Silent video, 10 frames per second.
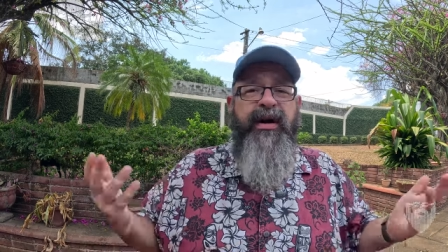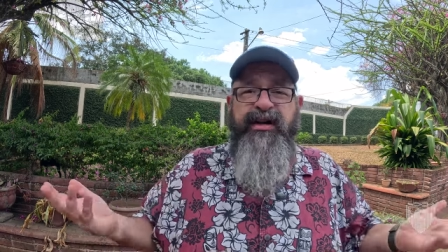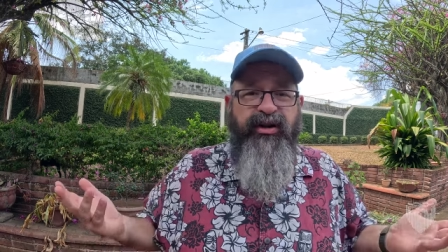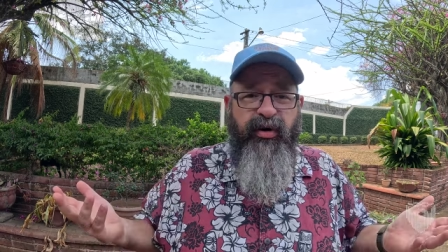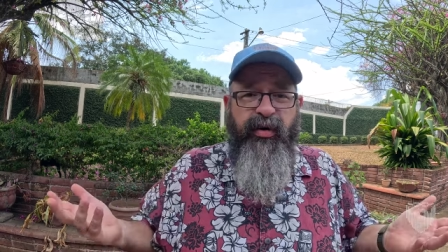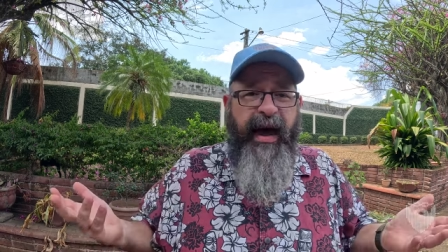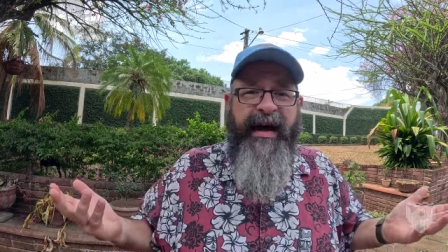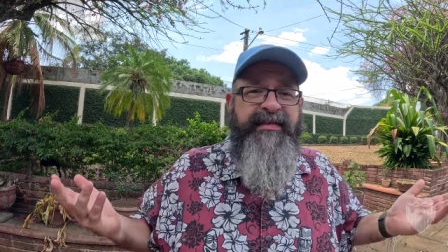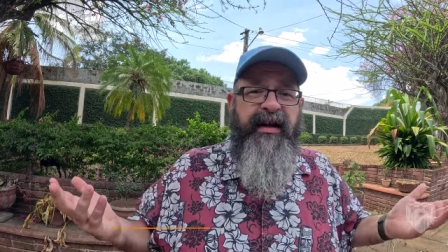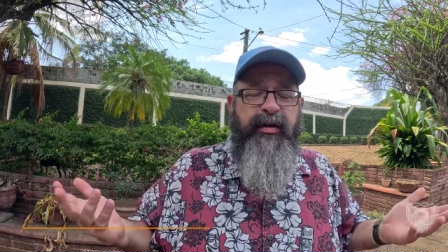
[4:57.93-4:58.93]
you know,
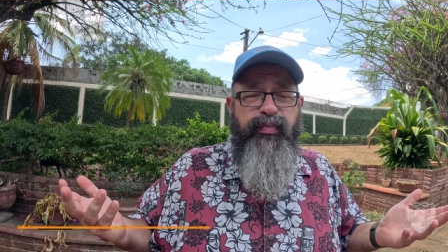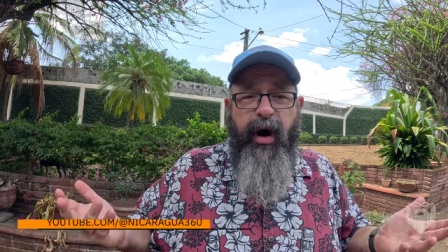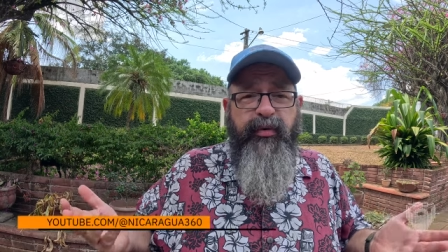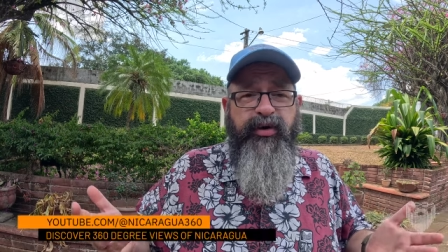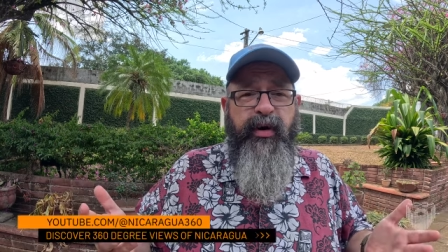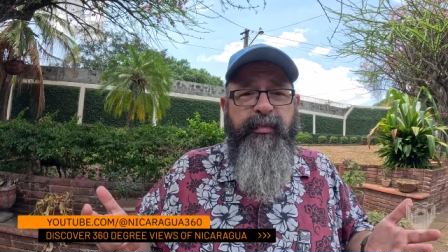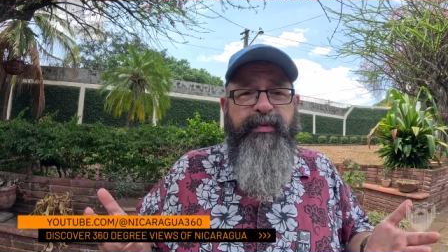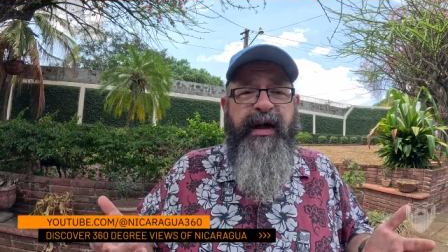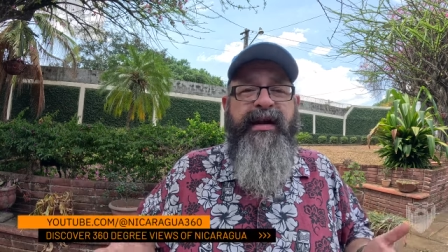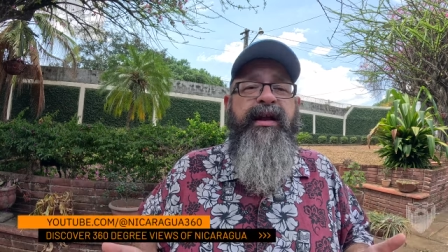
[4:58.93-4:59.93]
accidentally brought with you on a
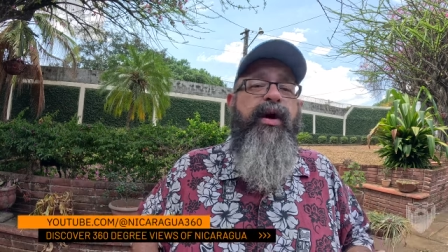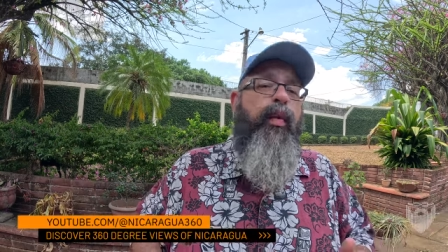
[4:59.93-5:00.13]
plane,